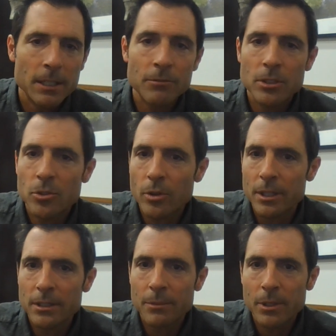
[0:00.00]

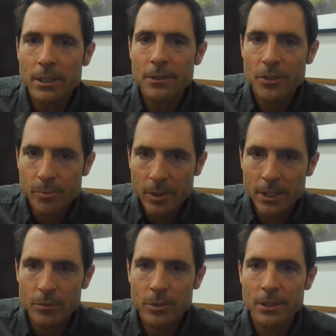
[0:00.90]
Inventory. Typically in the
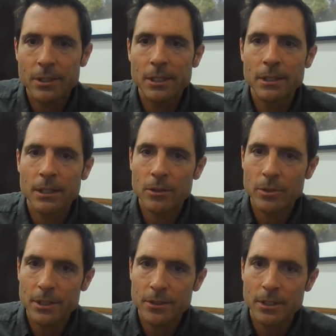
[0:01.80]
spring, we see an
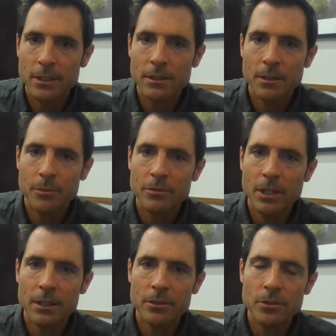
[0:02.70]
increase in number of
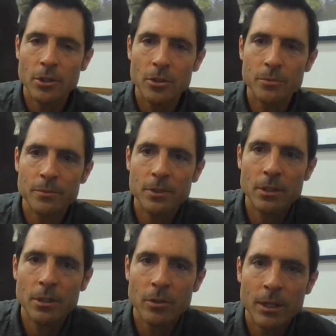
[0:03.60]
condos and
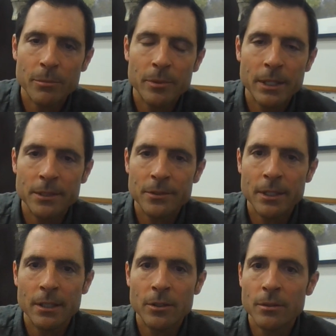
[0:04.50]
homes go up as
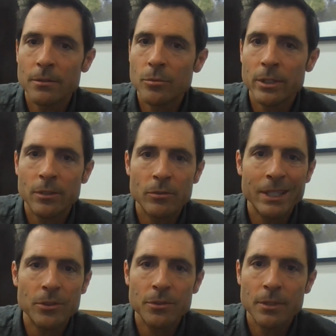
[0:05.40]
the winter
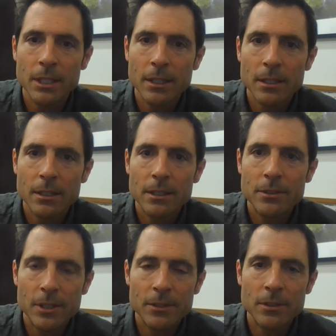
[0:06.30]
rental
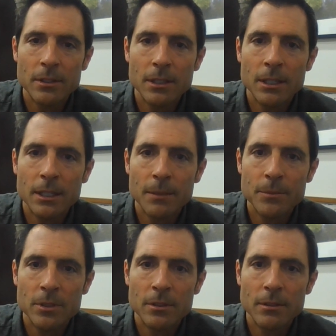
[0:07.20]
season
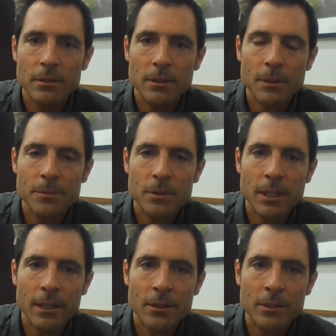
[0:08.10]
comes
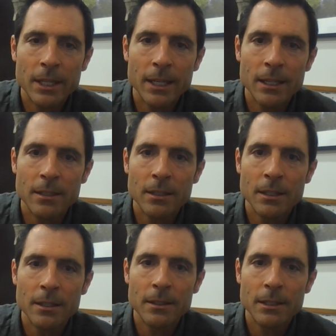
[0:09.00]
down
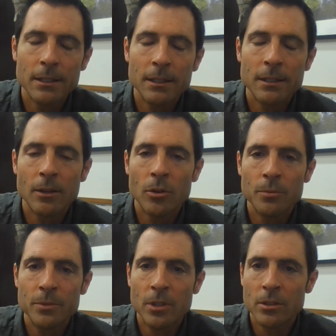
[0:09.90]
and
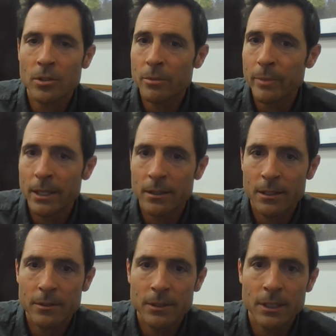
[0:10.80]
homes start to look better
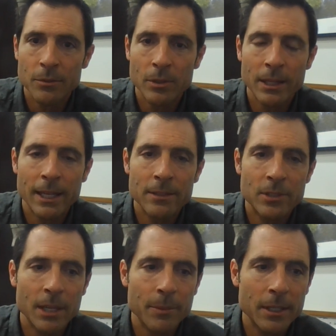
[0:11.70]
with
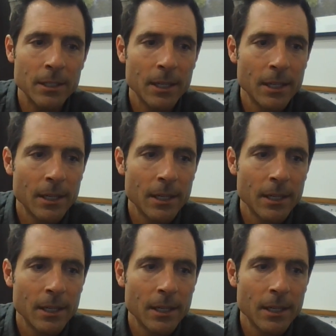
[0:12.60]
landscaping.